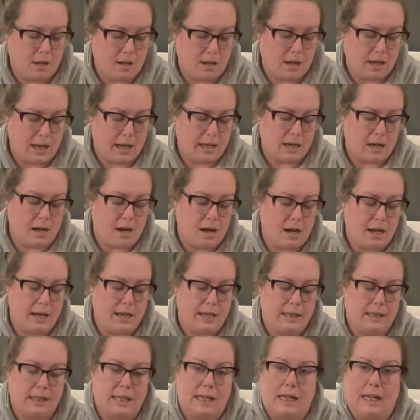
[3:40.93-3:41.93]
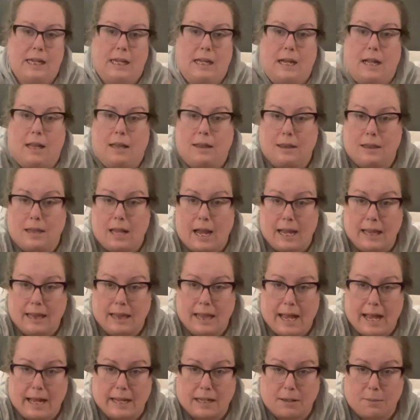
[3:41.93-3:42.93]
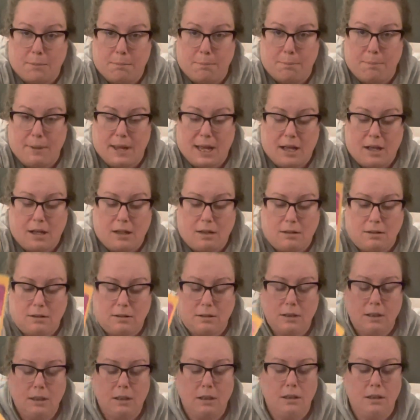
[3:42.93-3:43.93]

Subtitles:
I got the Lilac Bell,